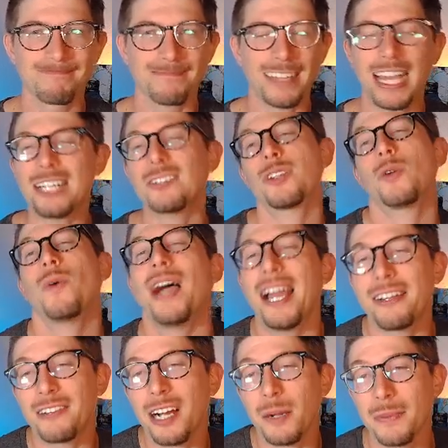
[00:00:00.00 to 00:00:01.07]
I don't know
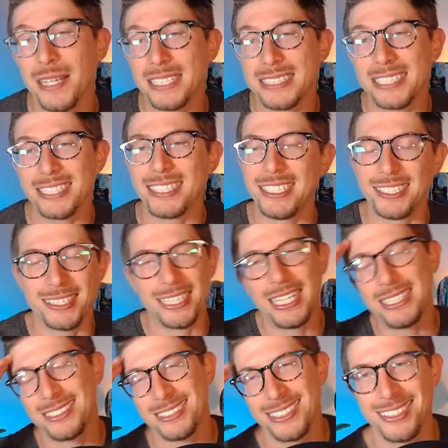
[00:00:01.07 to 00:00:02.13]
why I Rock Blast there either.
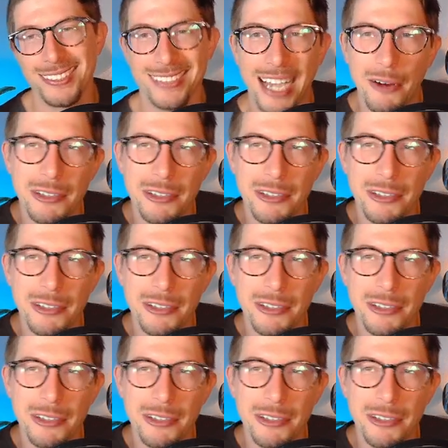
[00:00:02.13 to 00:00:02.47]
I don't know.